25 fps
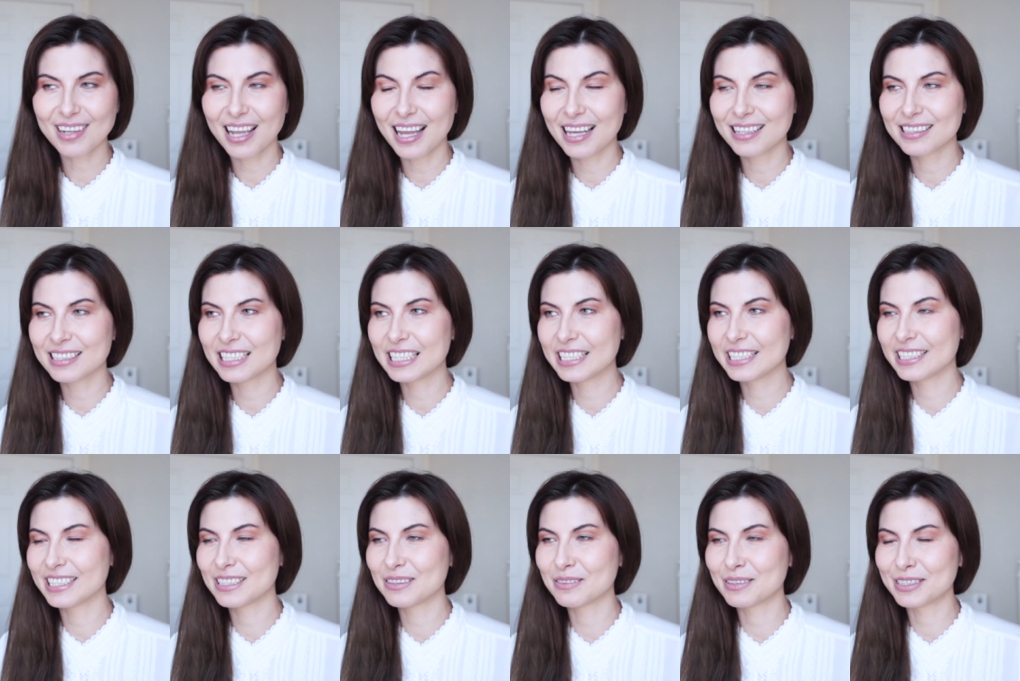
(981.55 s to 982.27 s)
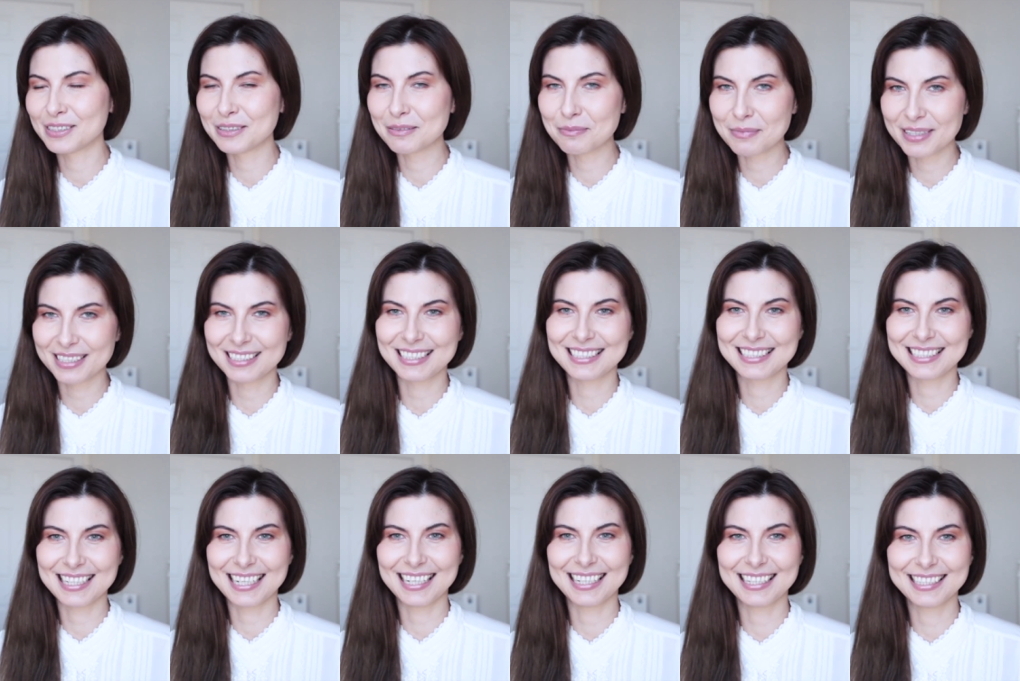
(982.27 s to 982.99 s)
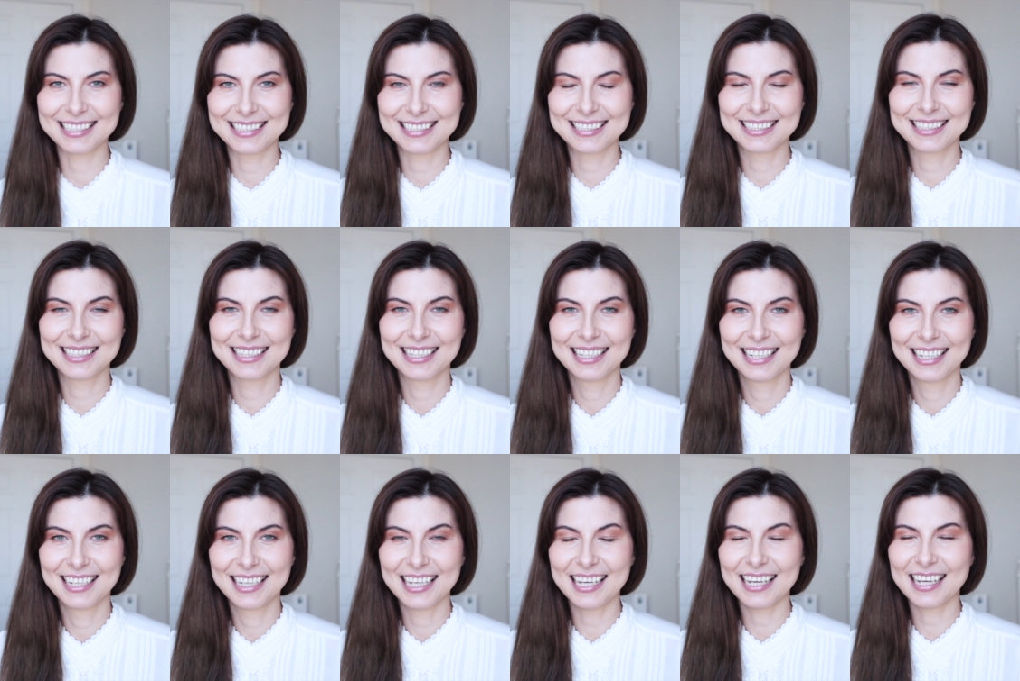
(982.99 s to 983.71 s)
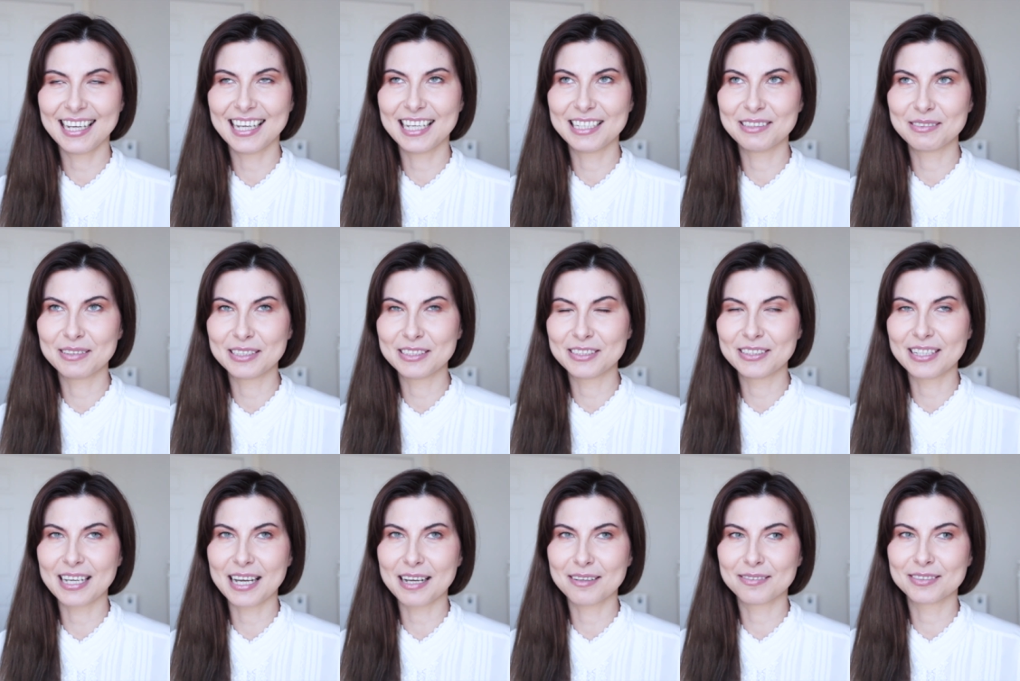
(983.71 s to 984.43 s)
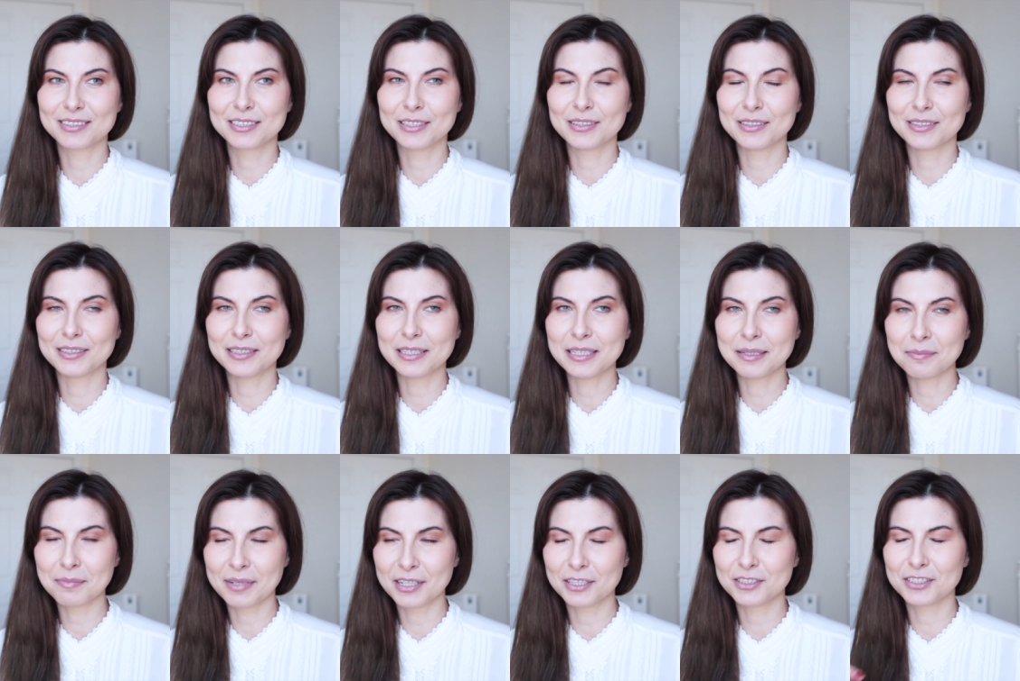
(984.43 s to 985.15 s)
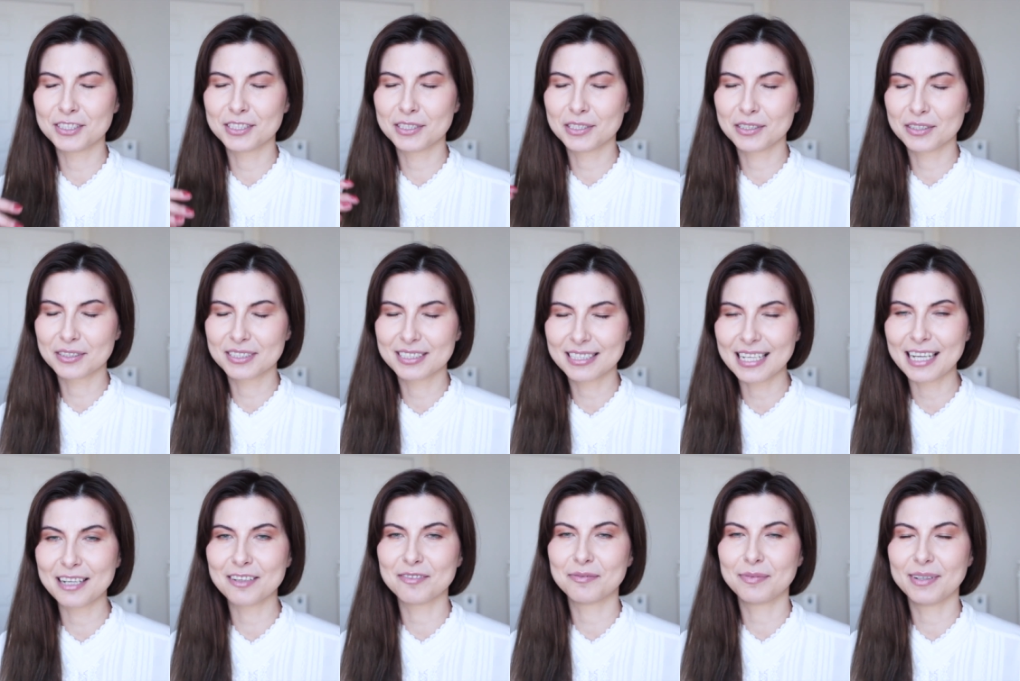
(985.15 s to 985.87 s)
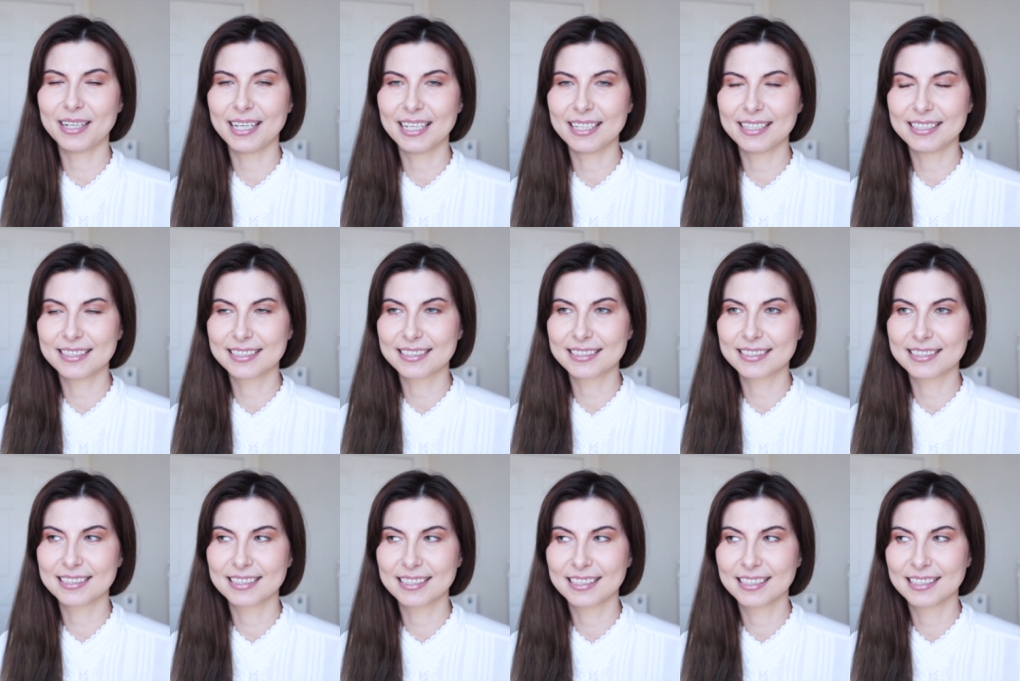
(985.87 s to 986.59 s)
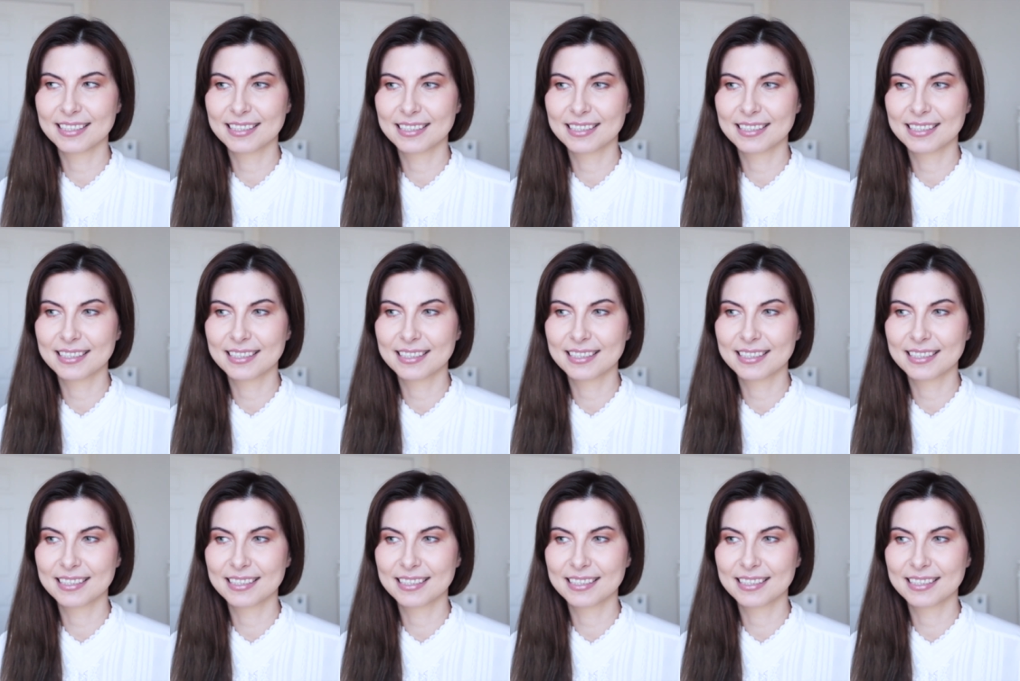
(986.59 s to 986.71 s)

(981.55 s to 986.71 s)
and they, when you meditate and when you have to imagine your safe place,